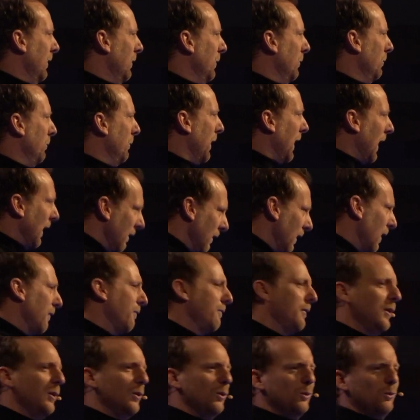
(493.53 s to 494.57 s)
But I
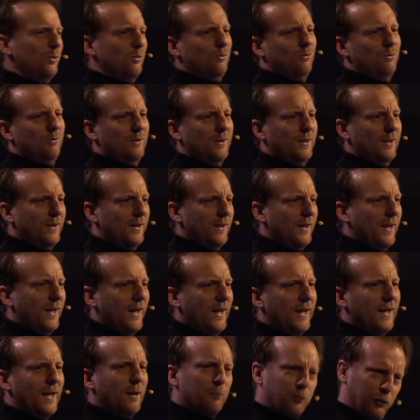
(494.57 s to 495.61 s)
love you,
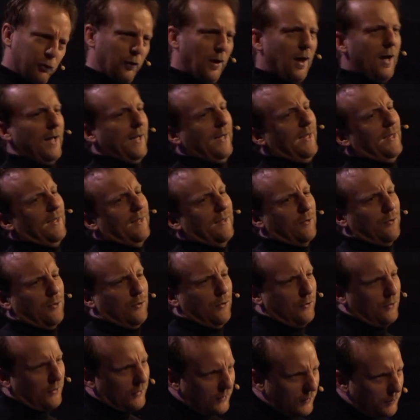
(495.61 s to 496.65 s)
and I'm trying to
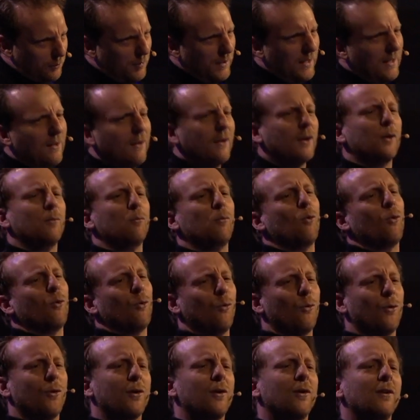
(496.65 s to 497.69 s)
just be a little more
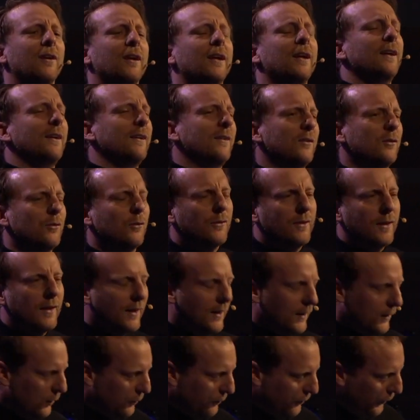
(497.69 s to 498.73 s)
orderly, so
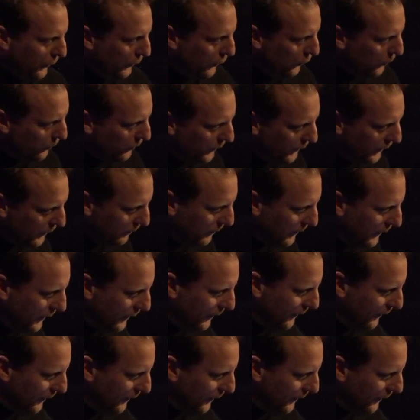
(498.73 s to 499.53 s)
thank you for humoring me.